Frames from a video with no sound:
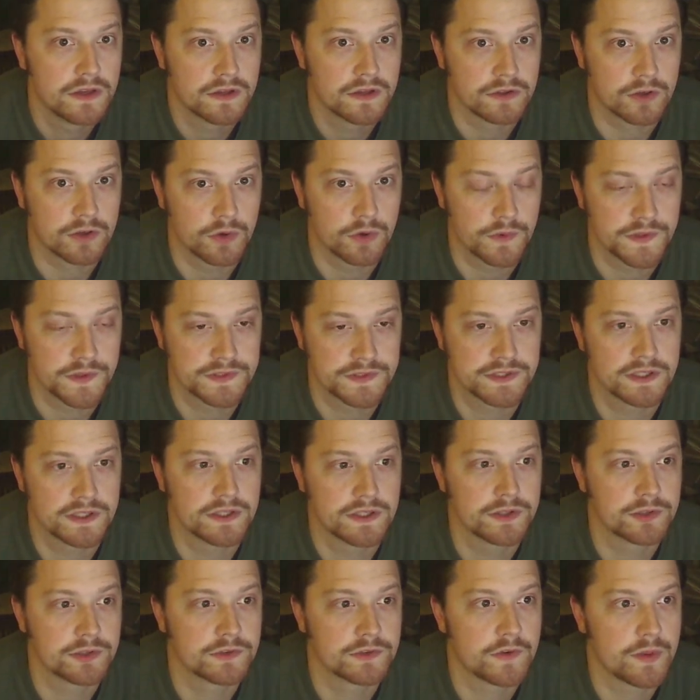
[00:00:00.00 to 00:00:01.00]

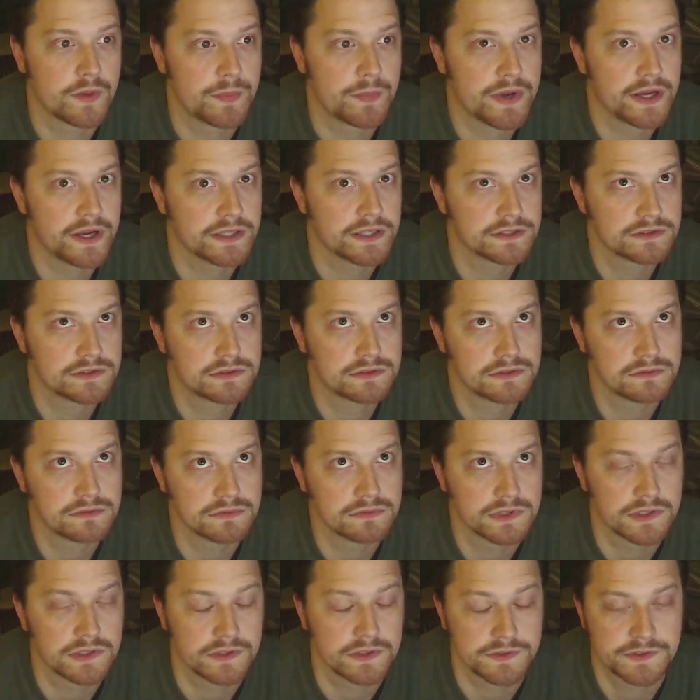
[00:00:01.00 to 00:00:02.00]
goings-on over the past,
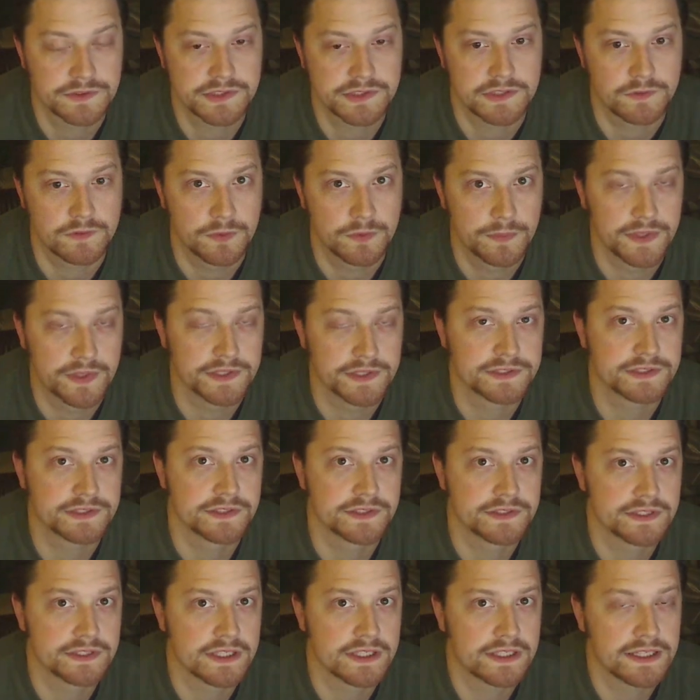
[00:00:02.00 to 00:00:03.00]
I don't know, several months
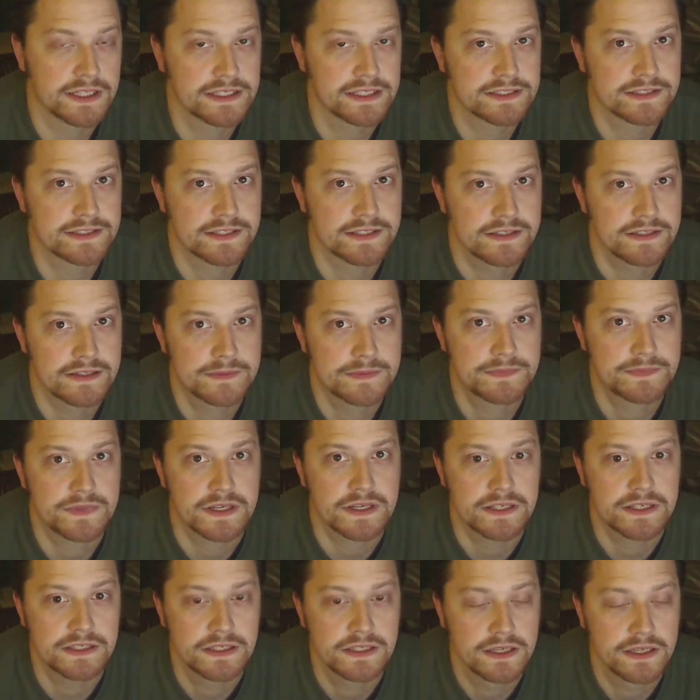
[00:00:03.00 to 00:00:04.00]
since I last did an update.